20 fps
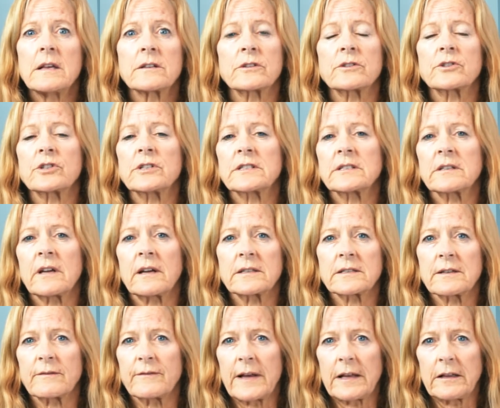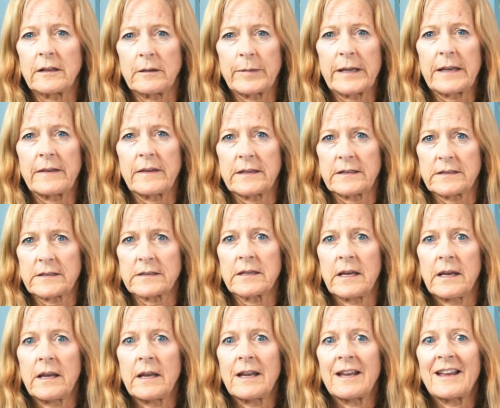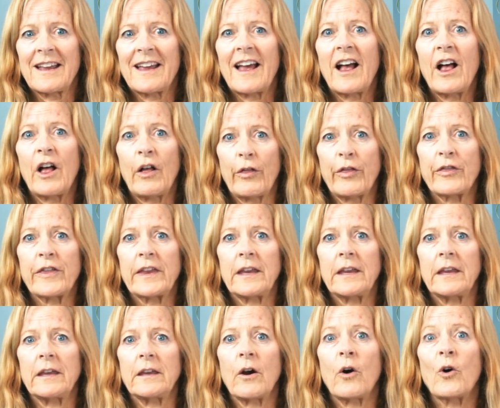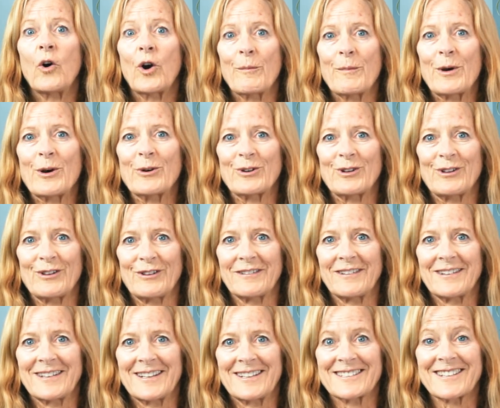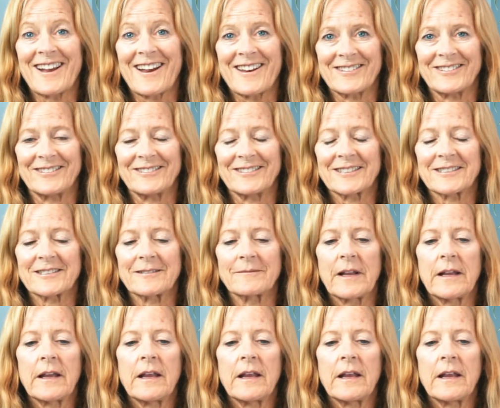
so she's not developing this healthy hormonal cycles.